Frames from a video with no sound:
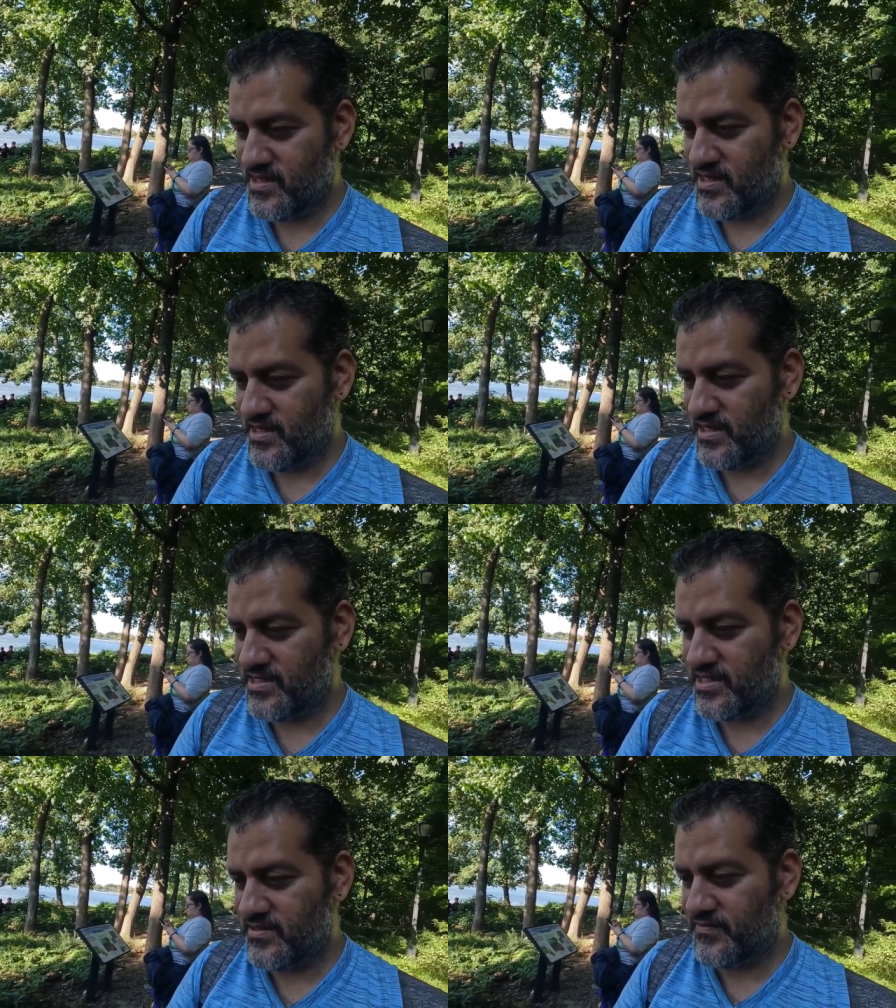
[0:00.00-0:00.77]
Yeah,
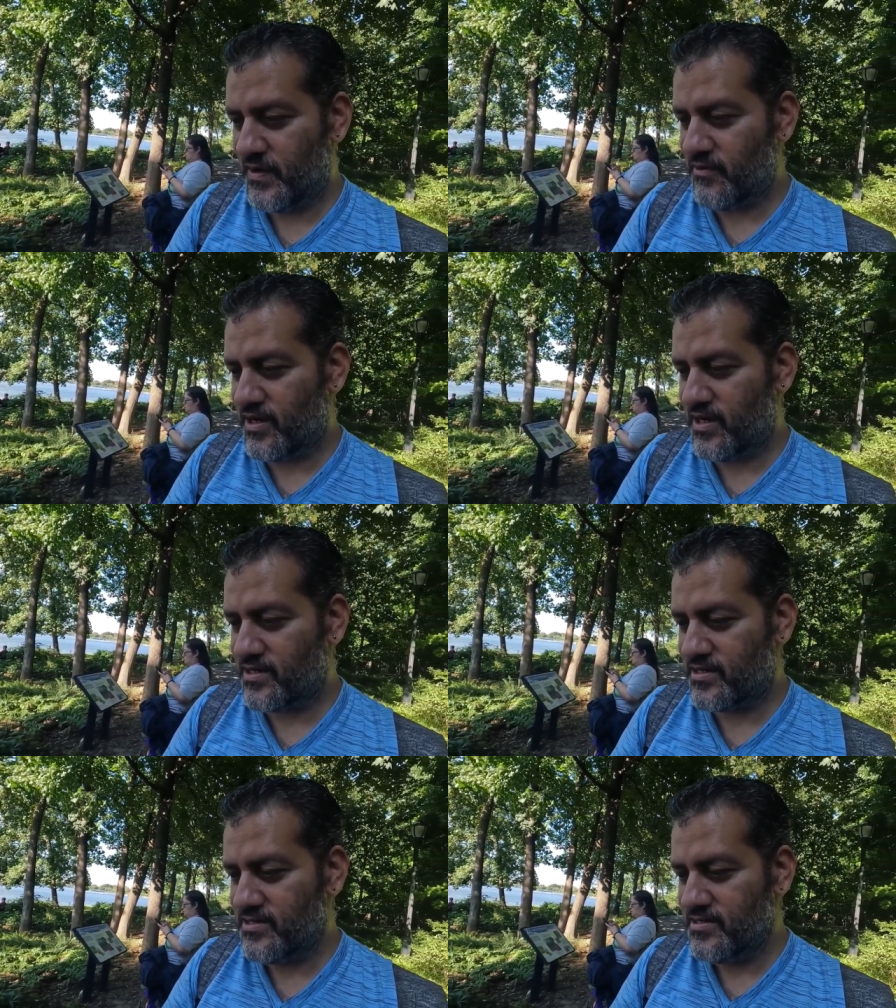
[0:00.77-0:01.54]
that's it. Five
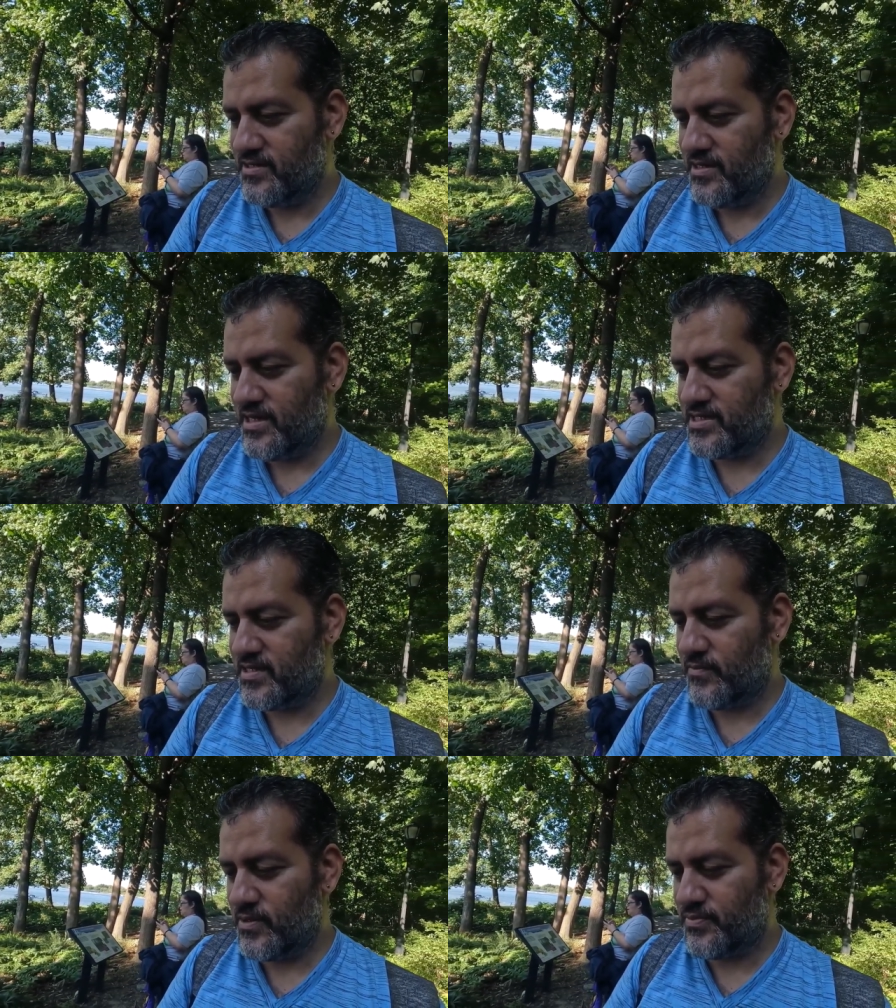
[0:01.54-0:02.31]
o'clock.
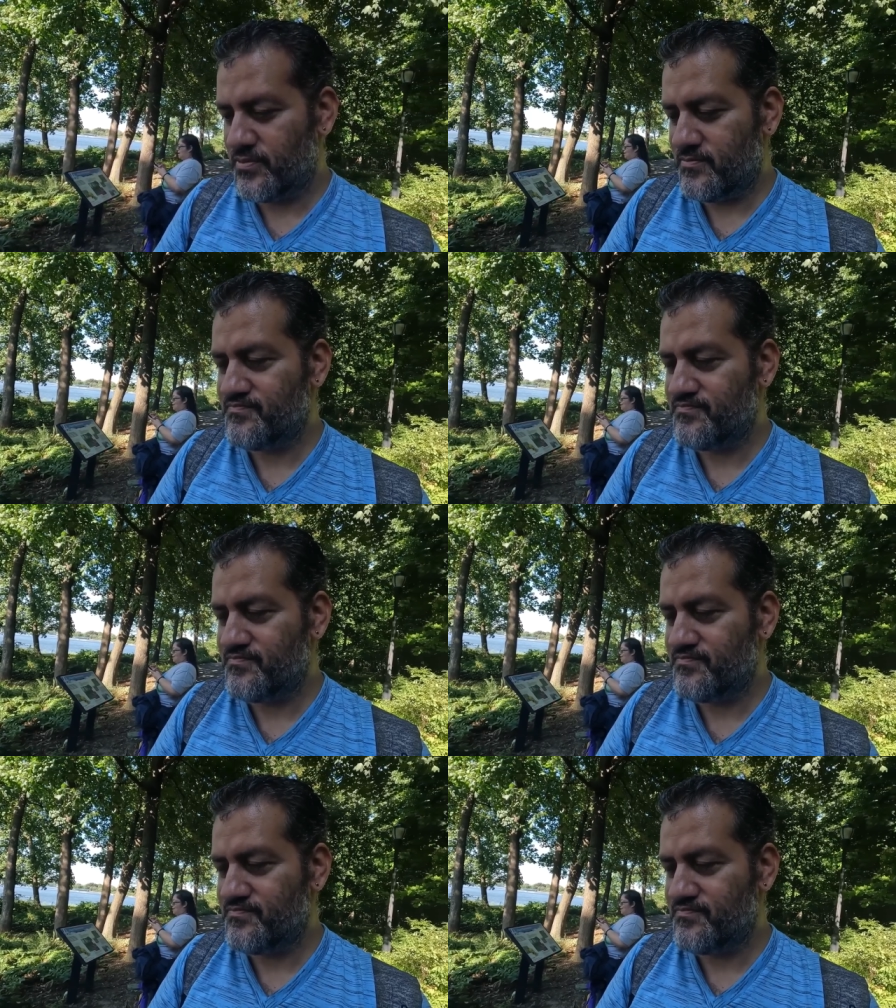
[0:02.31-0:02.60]
It's a rip.